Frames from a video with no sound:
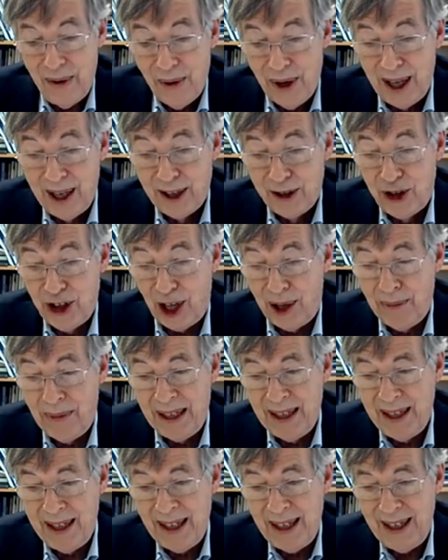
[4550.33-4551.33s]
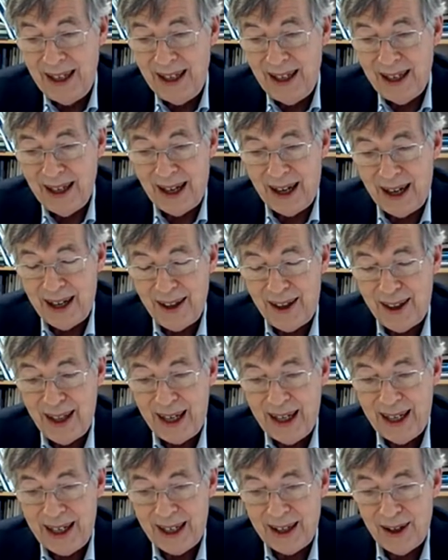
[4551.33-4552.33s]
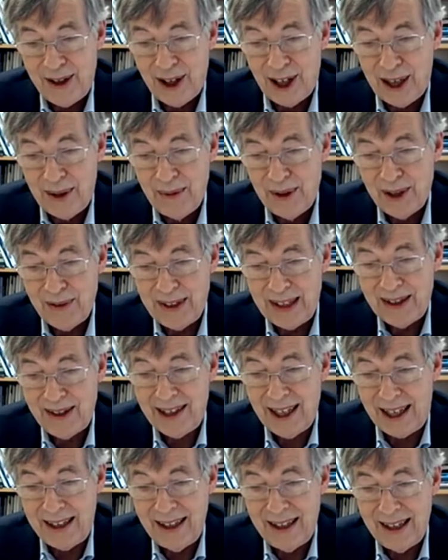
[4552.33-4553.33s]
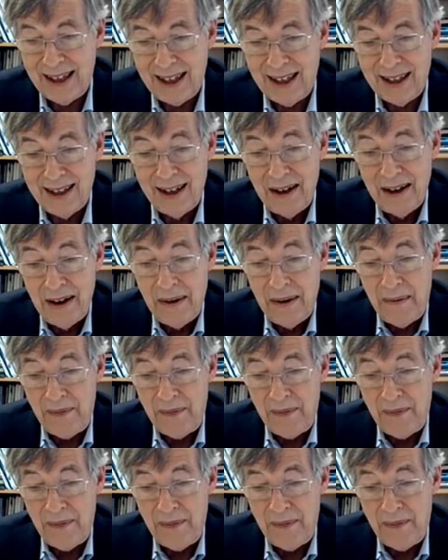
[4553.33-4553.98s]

Will Germany think in terms of extending